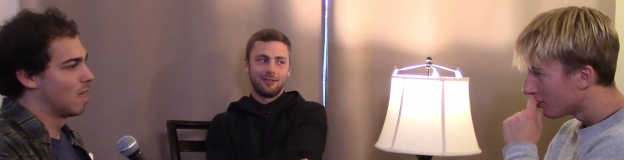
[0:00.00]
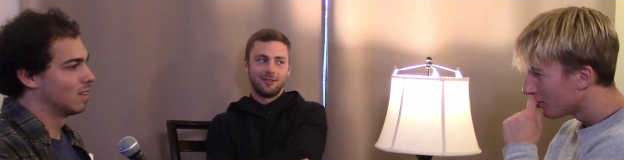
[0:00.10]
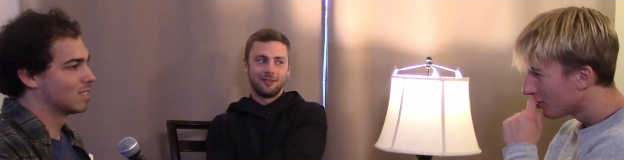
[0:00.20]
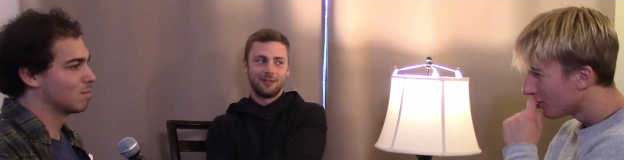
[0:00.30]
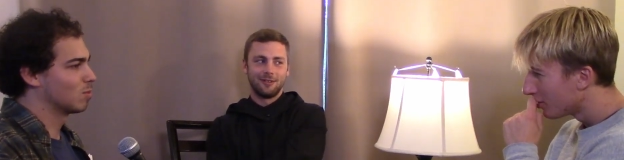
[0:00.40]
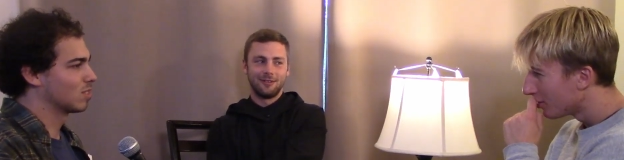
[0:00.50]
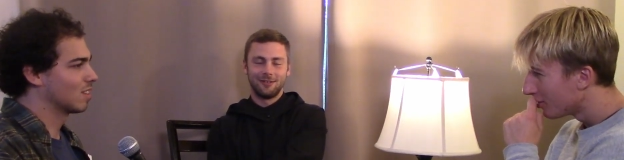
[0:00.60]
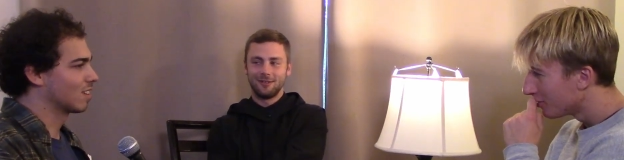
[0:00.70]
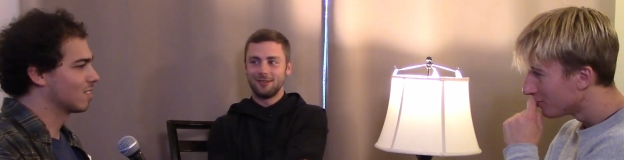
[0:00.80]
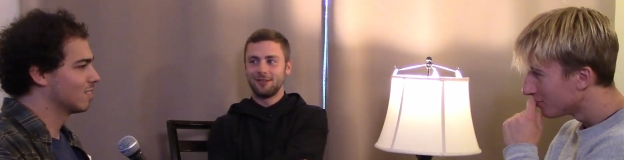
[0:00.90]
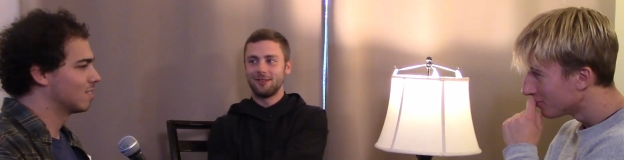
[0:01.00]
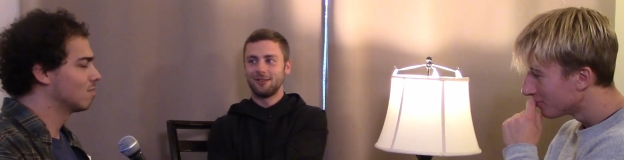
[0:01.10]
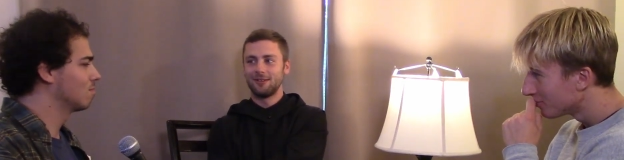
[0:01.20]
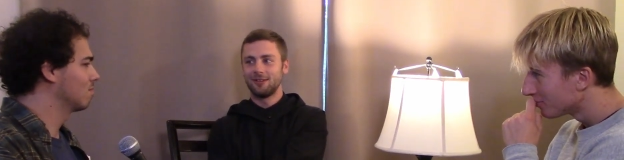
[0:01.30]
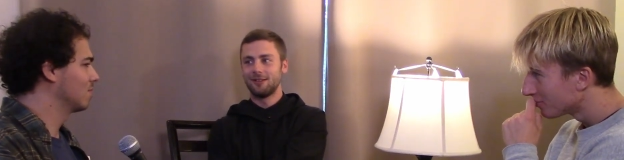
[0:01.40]
Speaker 1: and someone was like,
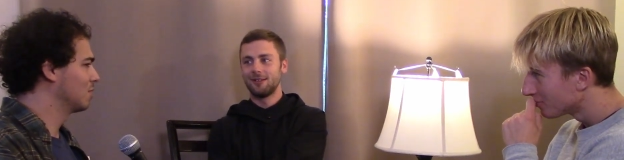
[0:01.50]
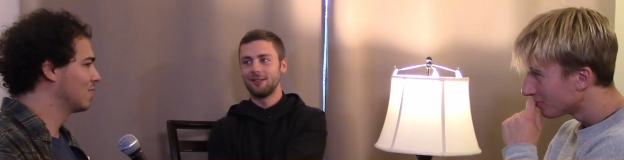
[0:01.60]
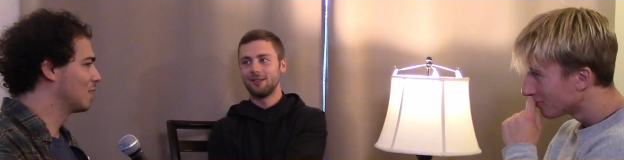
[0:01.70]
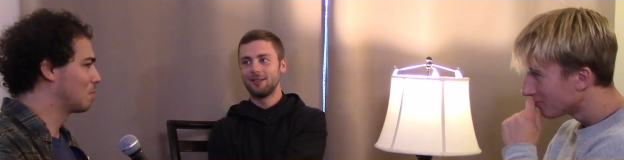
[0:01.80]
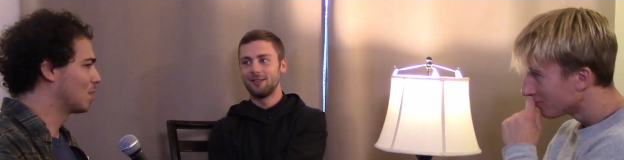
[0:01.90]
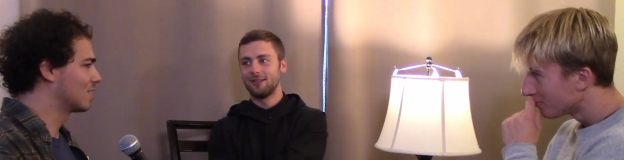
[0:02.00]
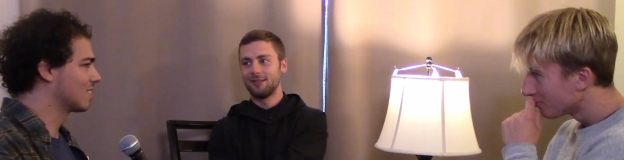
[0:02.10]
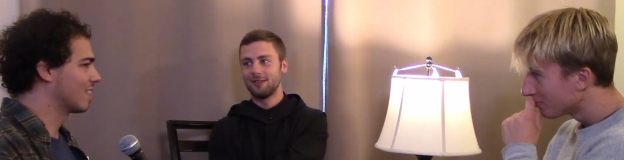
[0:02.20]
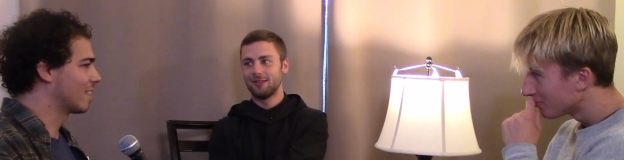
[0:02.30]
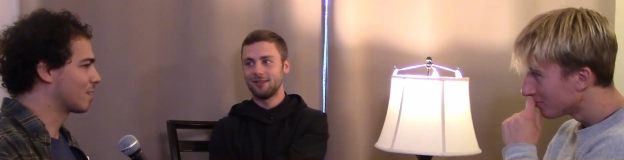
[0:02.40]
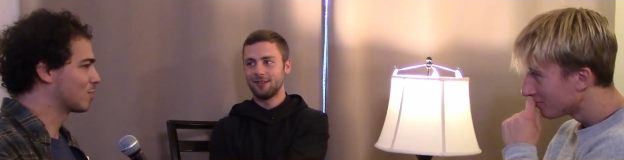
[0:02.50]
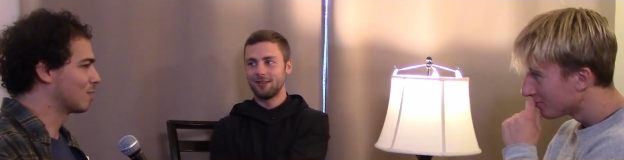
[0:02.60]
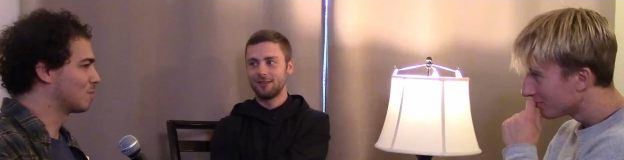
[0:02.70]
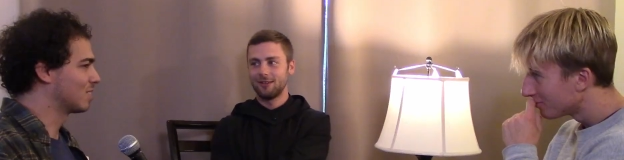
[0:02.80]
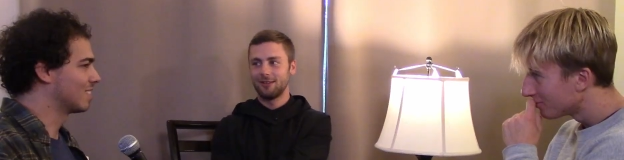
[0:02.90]
"Are you gonna eat pizza cake or
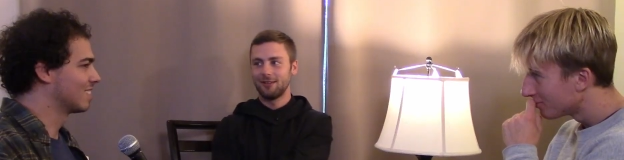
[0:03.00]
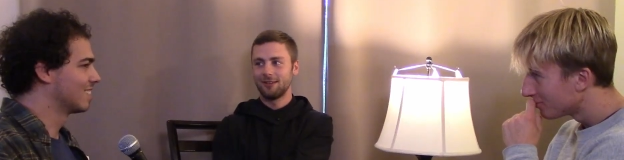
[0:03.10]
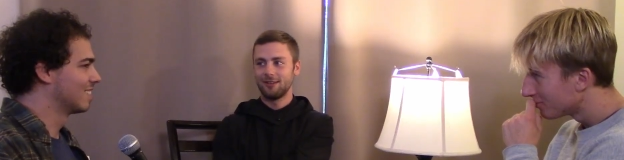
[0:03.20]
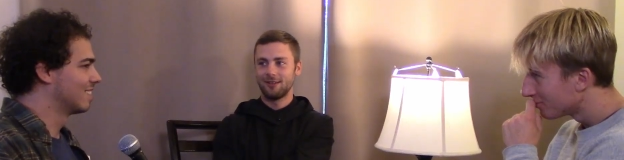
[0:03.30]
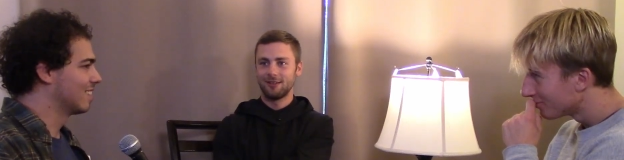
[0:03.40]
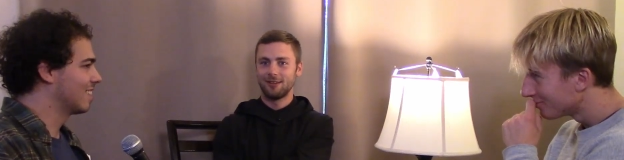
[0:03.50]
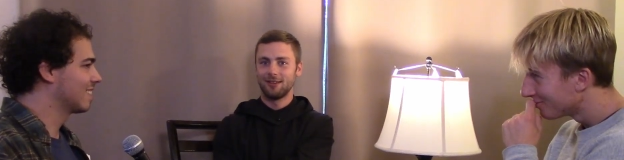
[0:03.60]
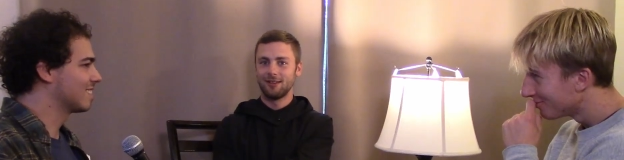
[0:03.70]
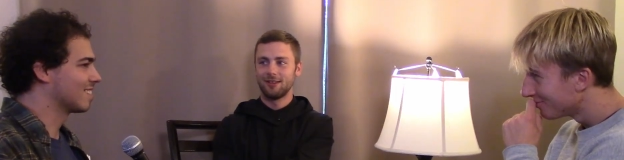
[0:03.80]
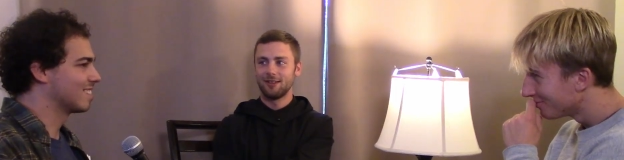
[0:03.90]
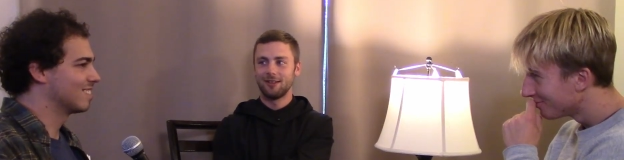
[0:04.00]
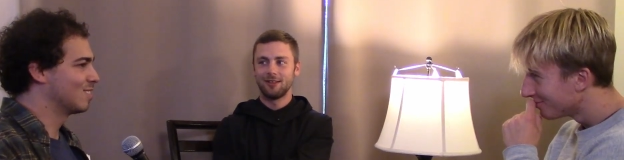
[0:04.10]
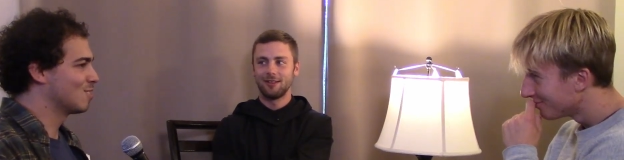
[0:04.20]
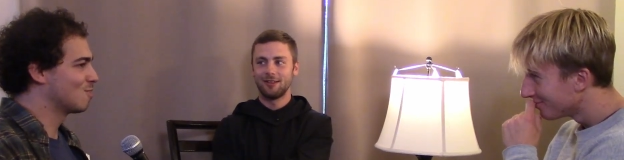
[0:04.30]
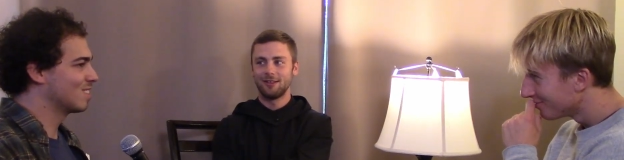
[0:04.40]
something?" And I said,
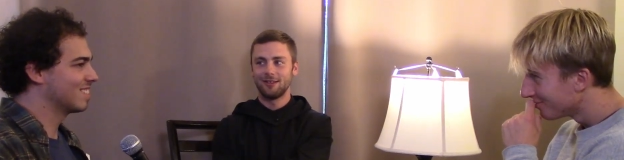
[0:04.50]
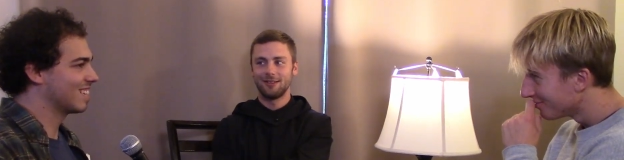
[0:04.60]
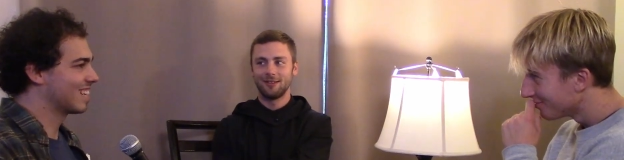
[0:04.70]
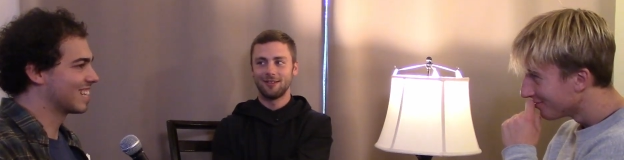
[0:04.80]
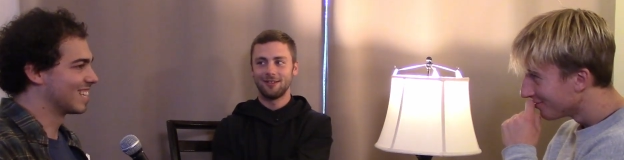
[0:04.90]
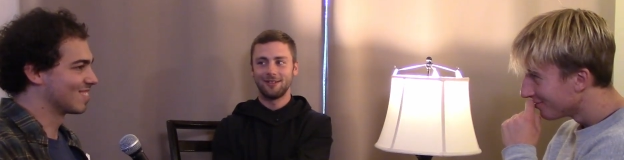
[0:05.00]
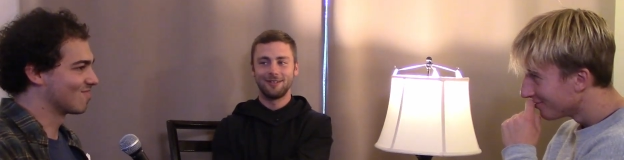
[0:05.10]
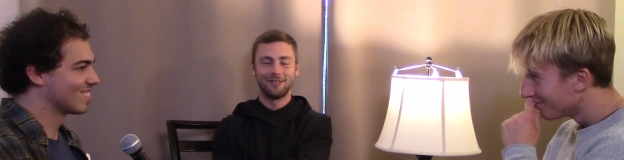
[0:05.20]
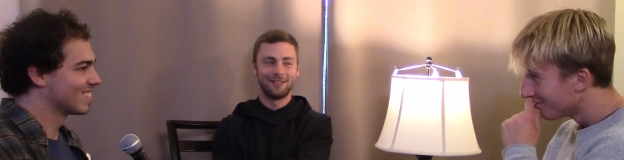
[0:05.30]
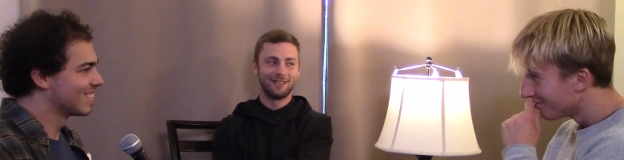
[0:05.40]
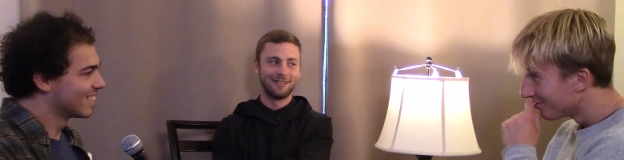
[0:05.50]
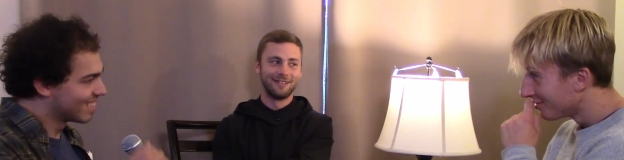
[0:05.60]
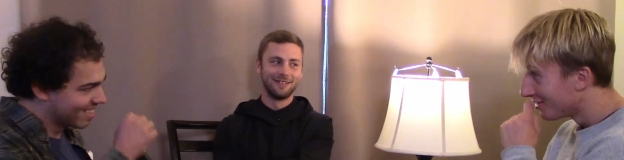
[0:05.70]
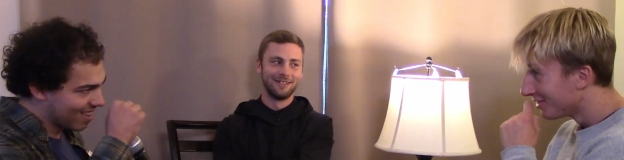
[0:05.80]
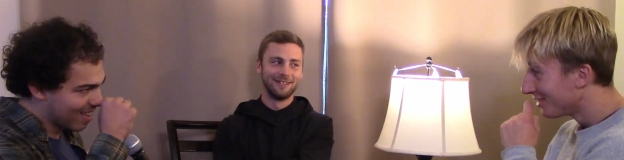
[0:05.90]
"You know what? I am."
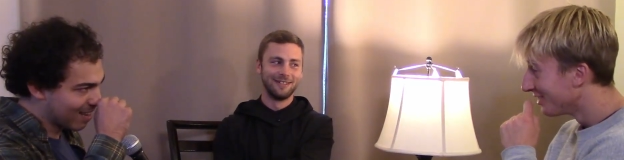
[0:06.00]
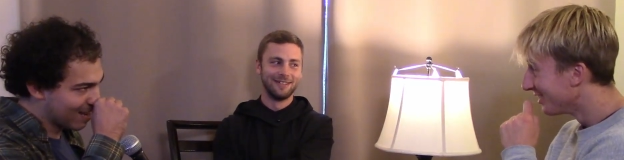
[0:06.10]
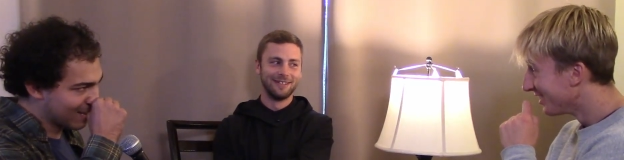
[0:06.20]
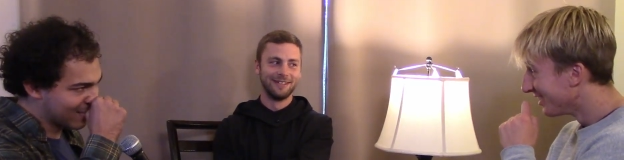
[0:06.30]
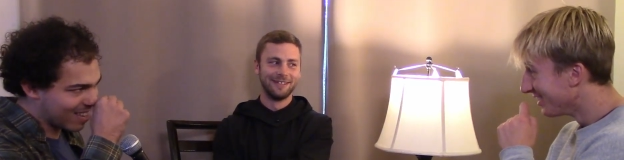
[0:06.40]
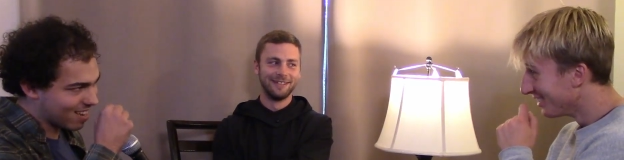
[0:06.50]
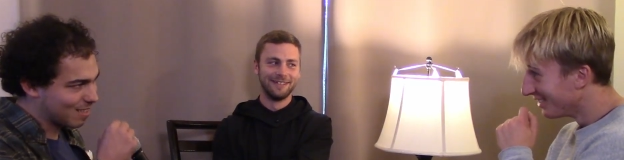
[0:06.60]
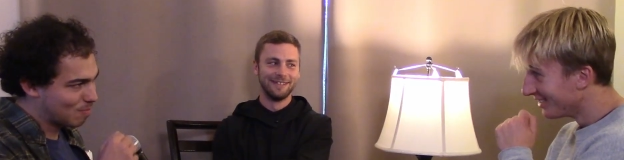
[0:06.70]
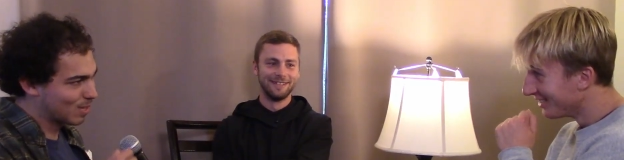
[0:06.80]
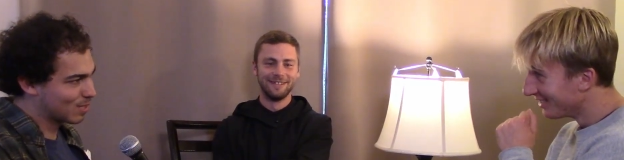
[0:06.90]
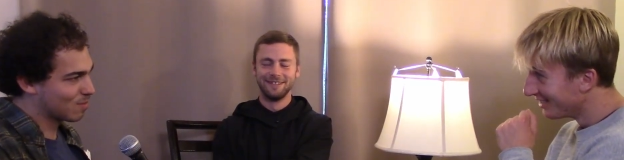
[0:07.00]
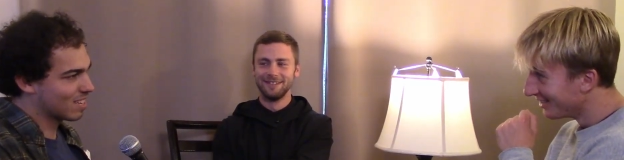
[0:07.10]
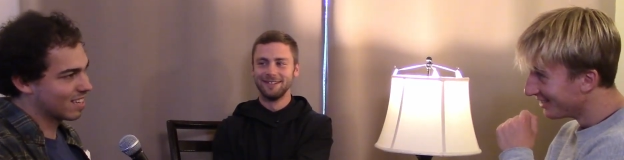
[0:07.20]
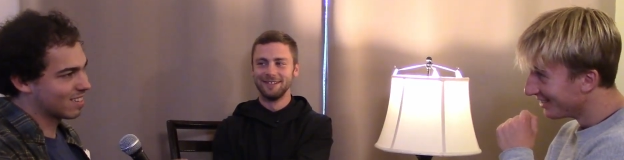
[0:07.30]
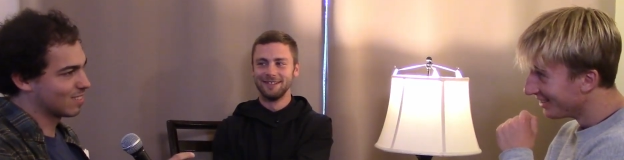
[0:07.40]
And I, and I stacked the piece of
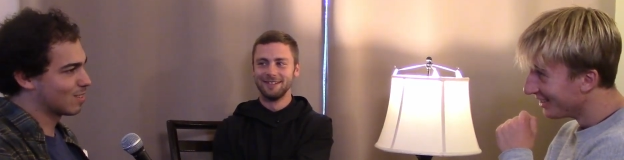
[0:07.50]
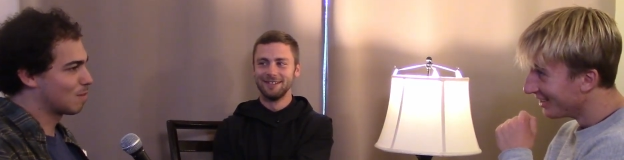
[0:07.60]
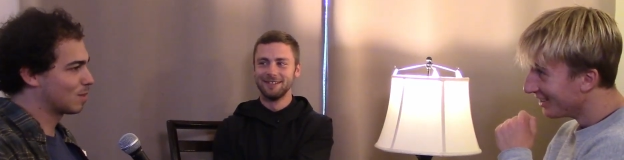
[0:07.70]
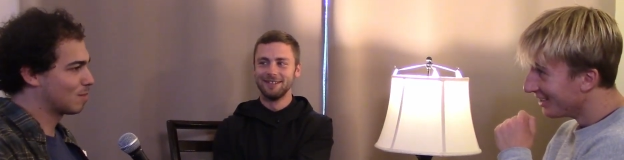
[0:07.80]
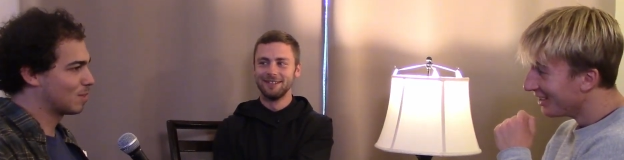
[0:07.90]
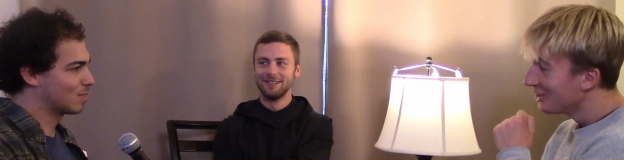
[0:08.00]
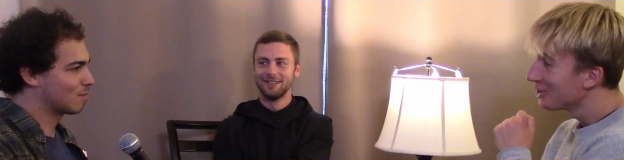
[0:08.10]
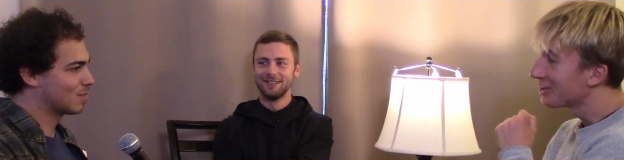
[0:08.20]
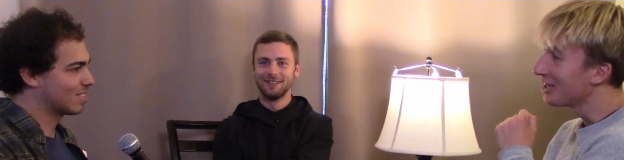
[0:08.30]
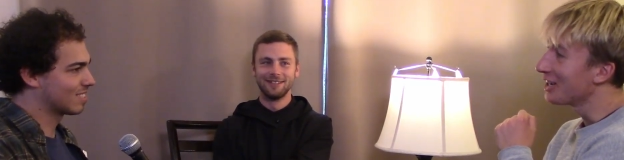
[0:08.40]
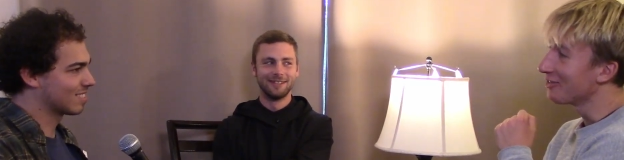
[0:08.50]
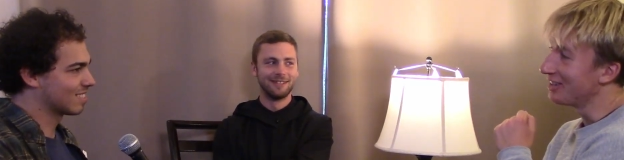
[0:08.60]
cake on top of the piece of You're pizza.